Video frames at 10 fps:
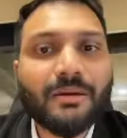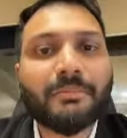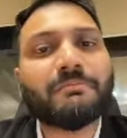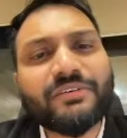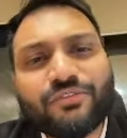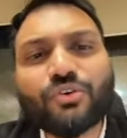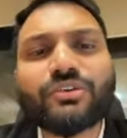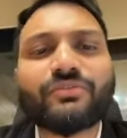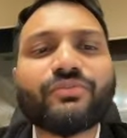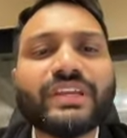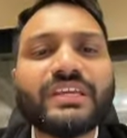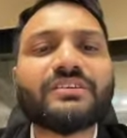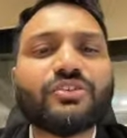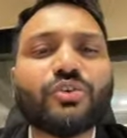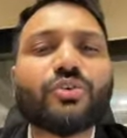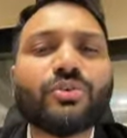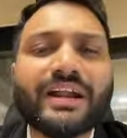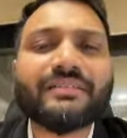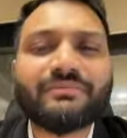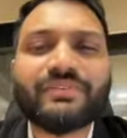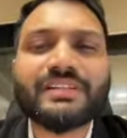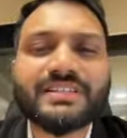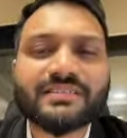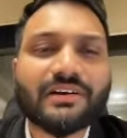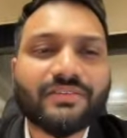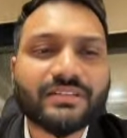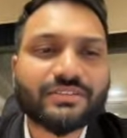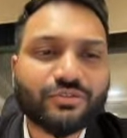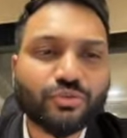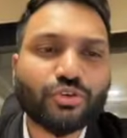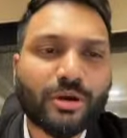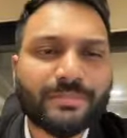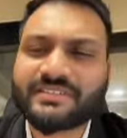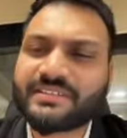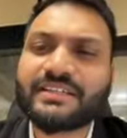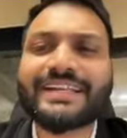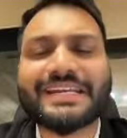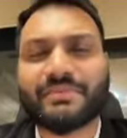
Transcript: But before we go, and we'll just cover these two topics in 10